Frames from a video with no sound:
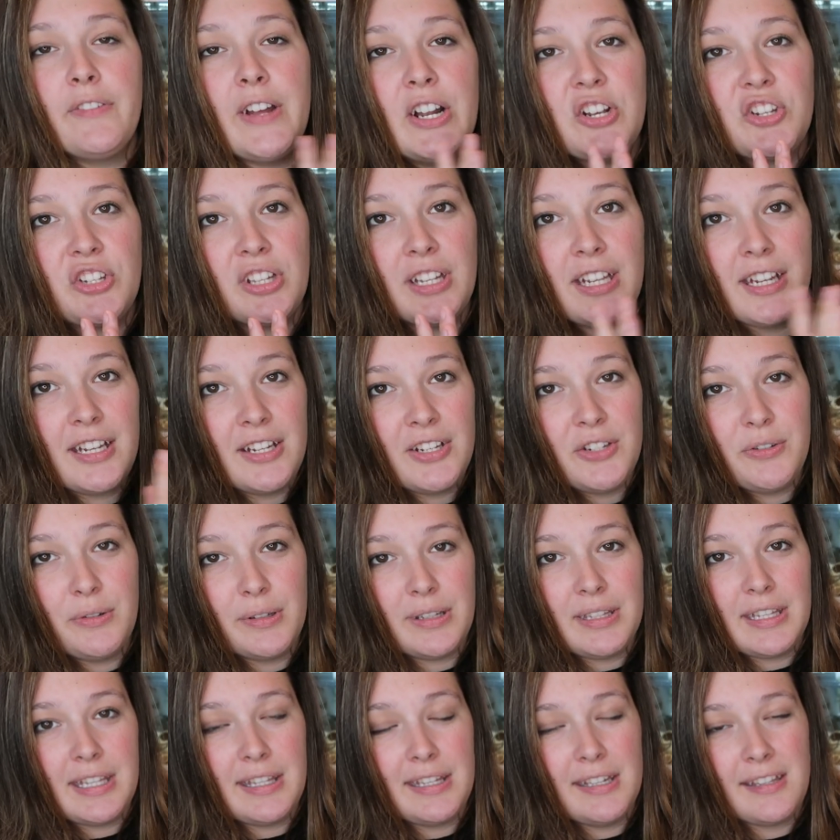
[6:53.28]
eventually you
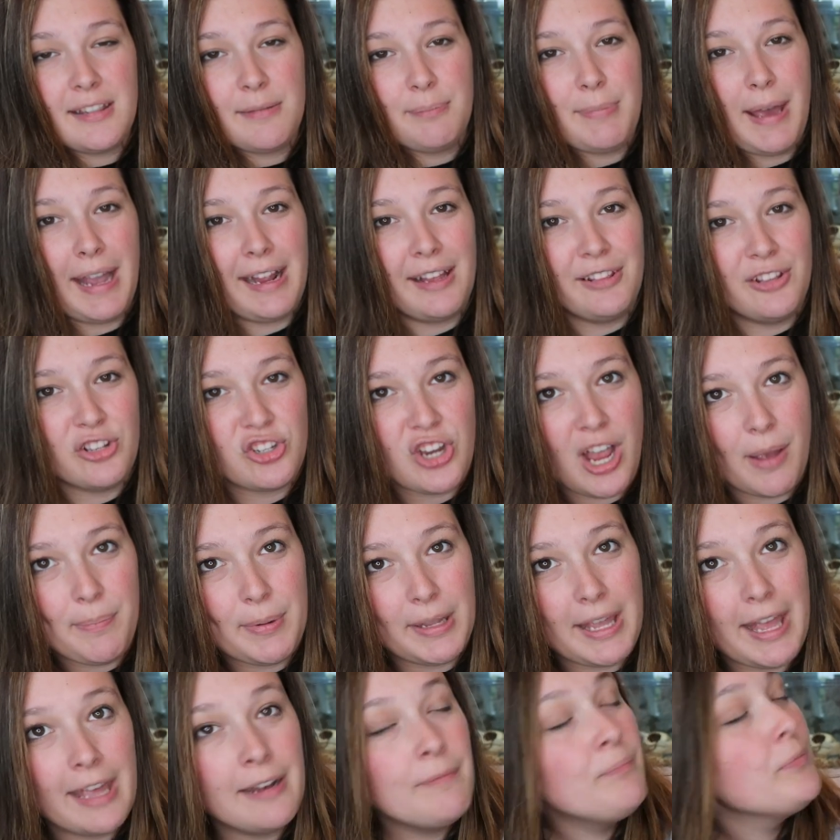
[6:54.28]
will see these back in the
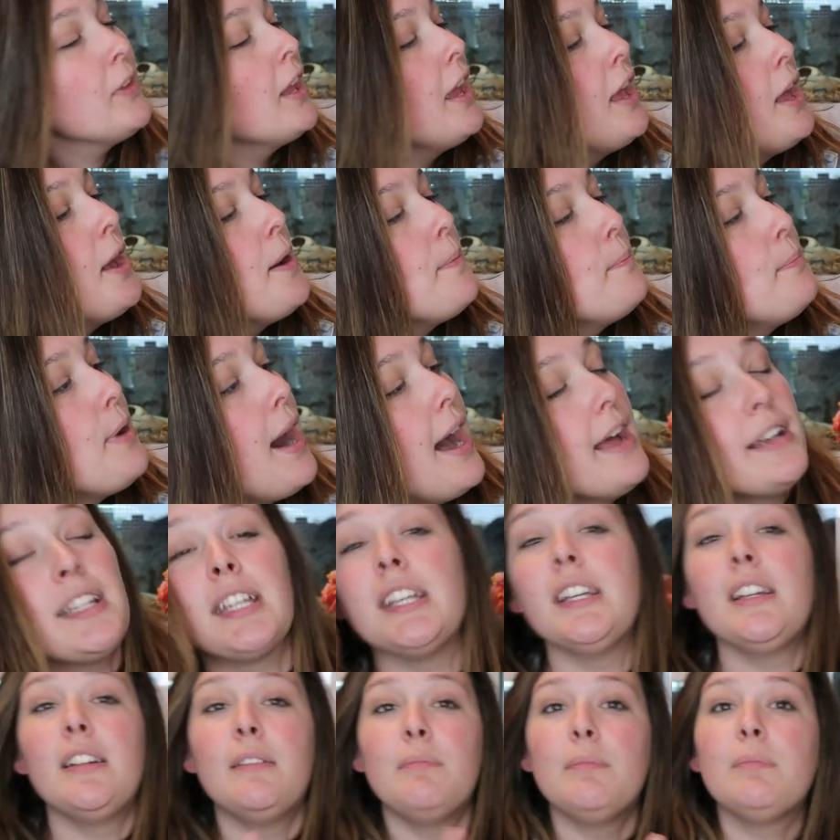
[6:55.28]
shop again.
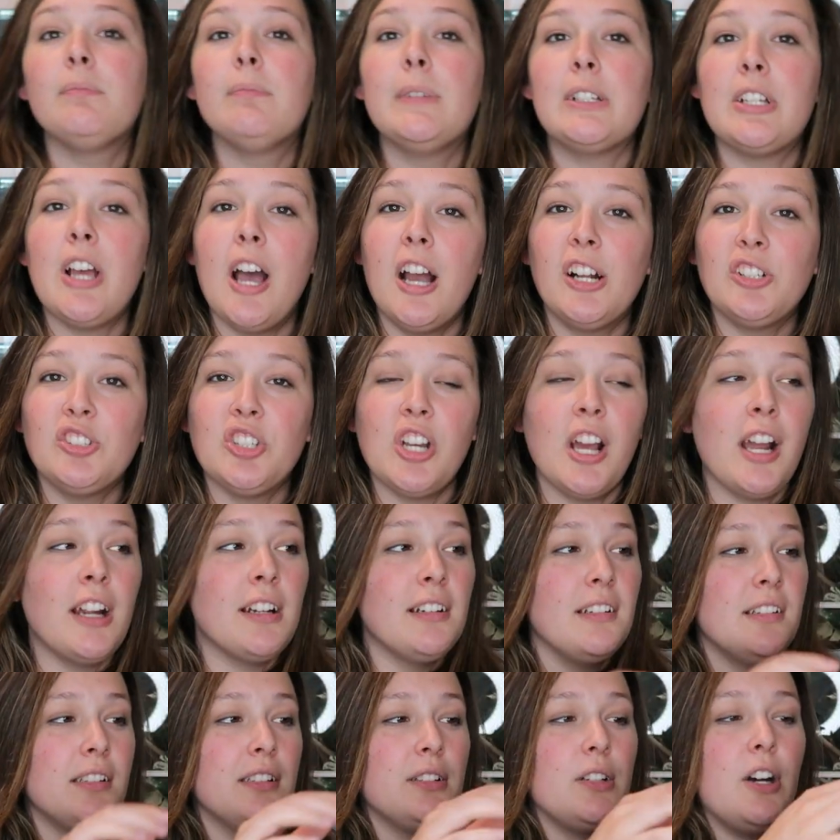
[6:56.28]
But my tong
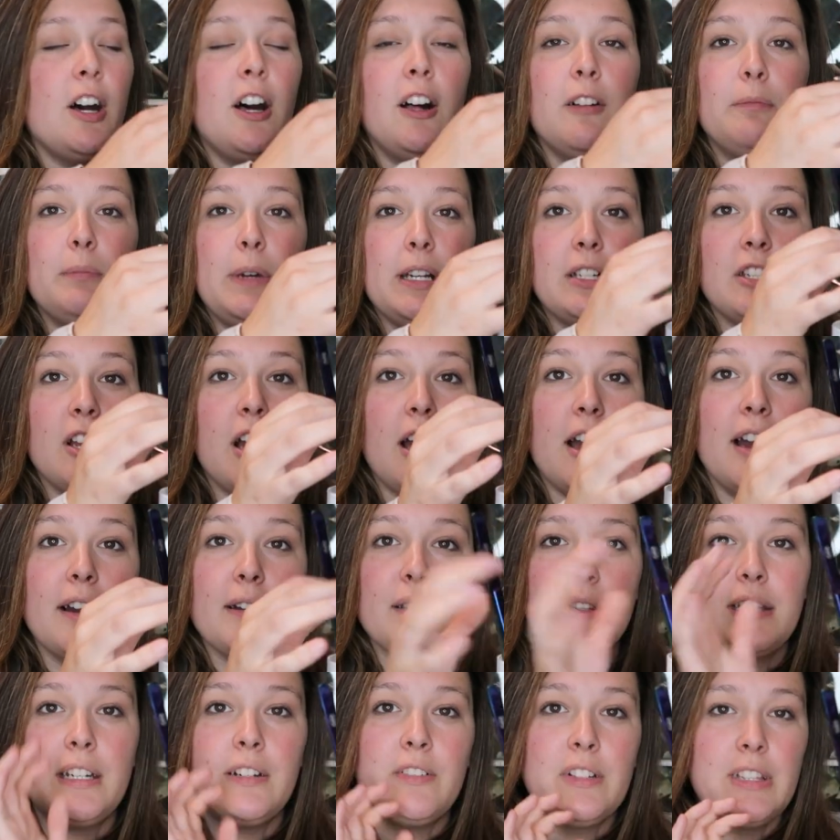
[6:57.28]
jar, so all of my
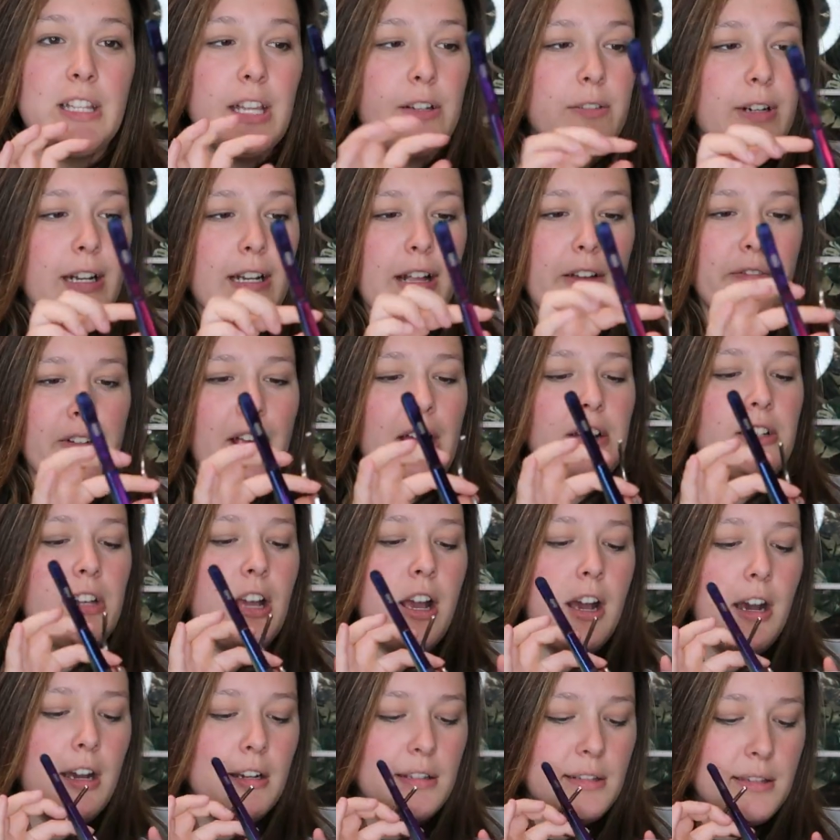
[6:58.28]
tongs and everything. Right now I've got
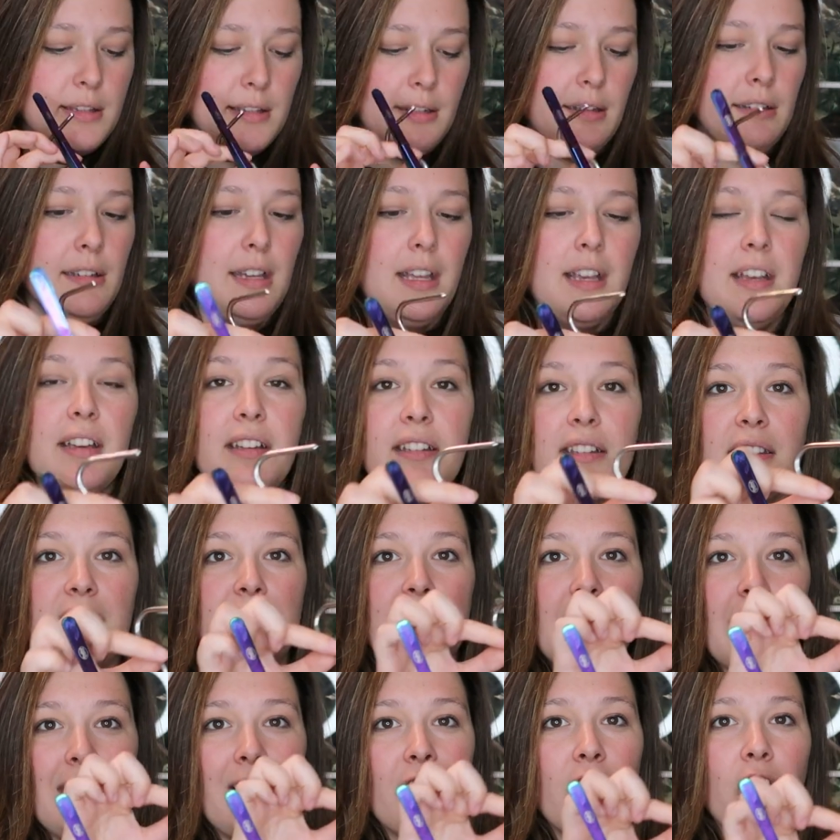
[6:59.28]
tongs and
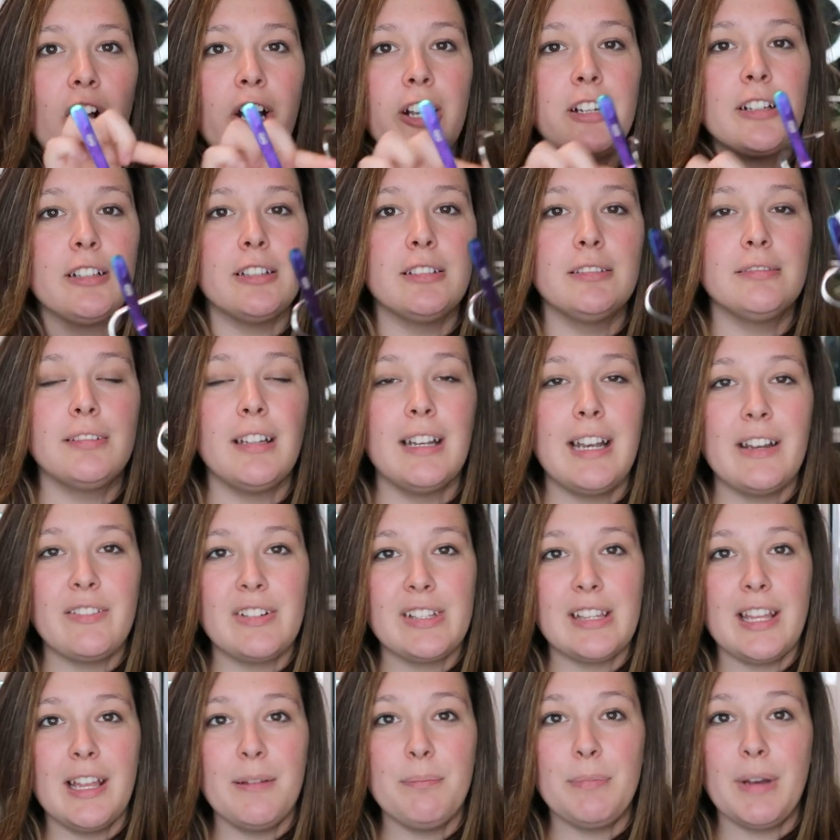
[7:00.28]
snake hook and
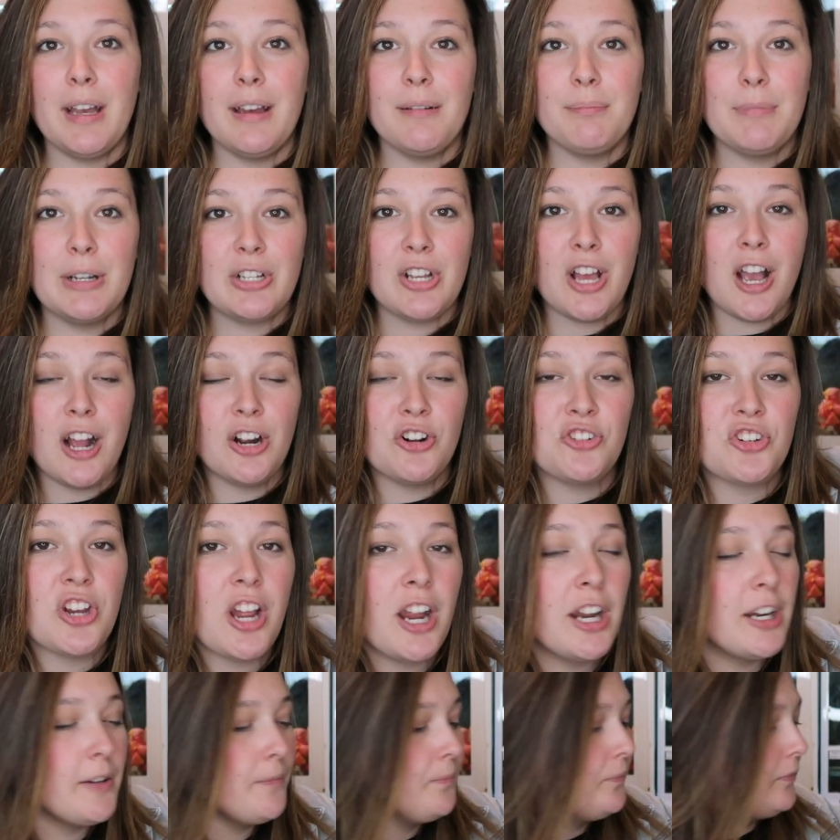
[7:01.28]
everything, but my tong
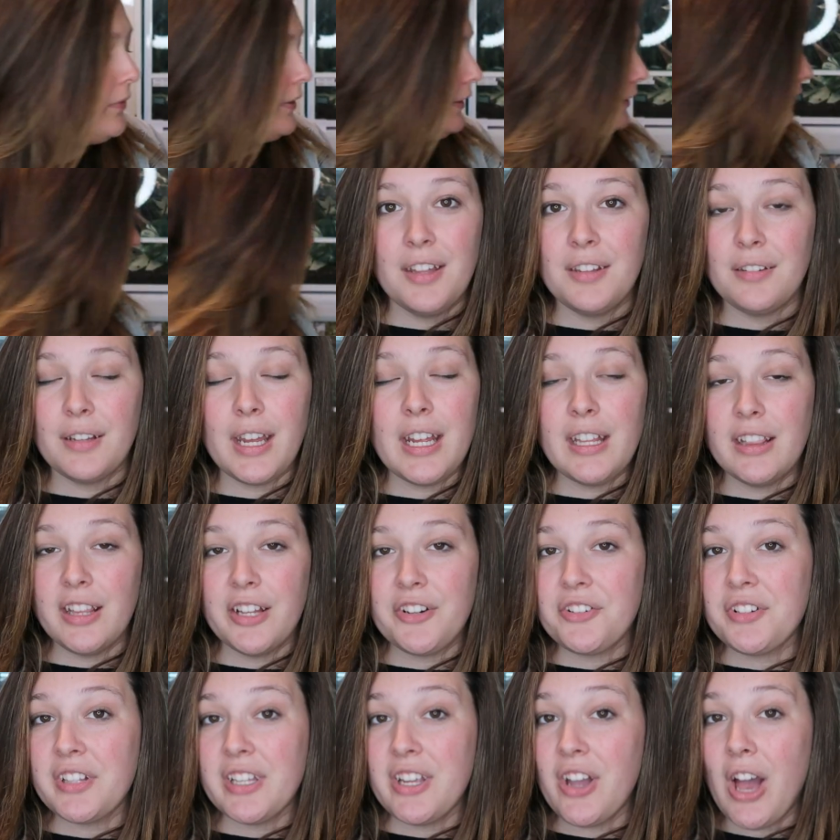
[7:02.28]
jar. So I
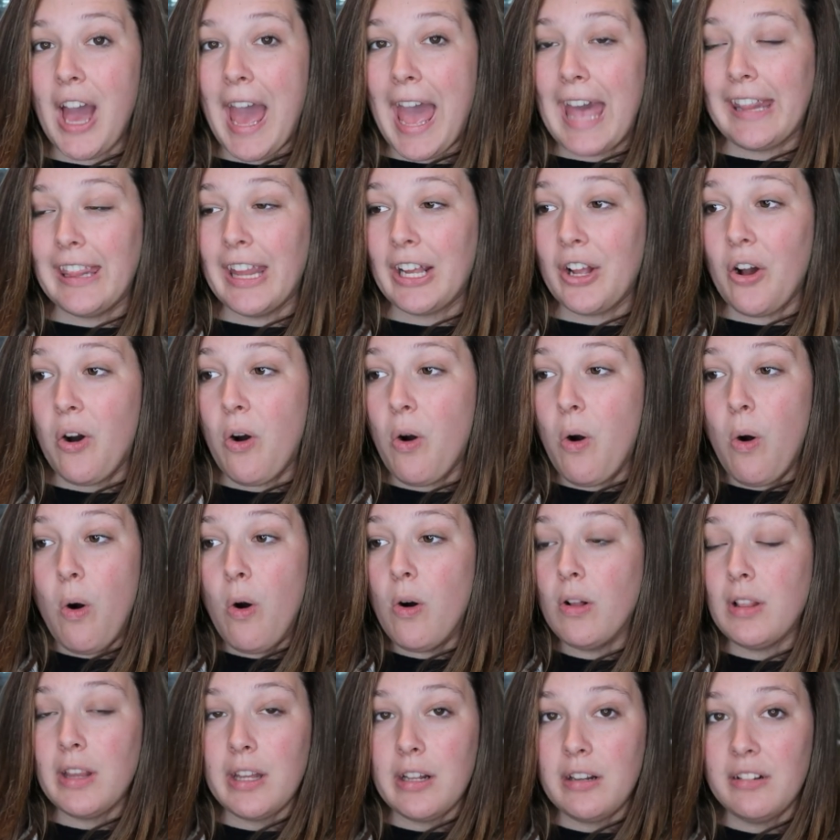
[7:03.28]
literally had like a
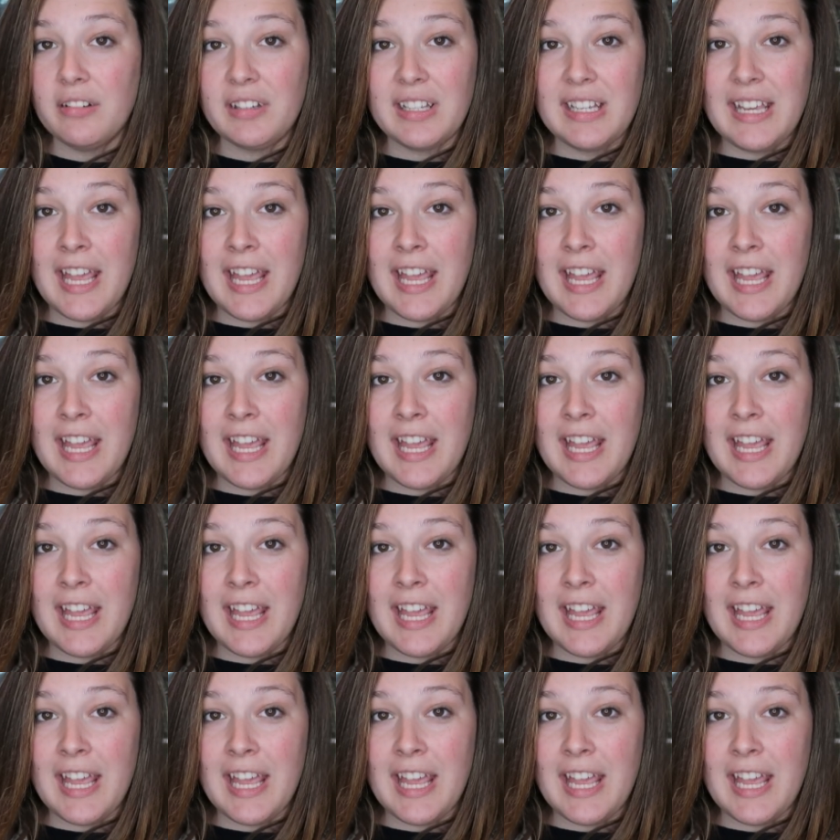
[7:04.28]
whole little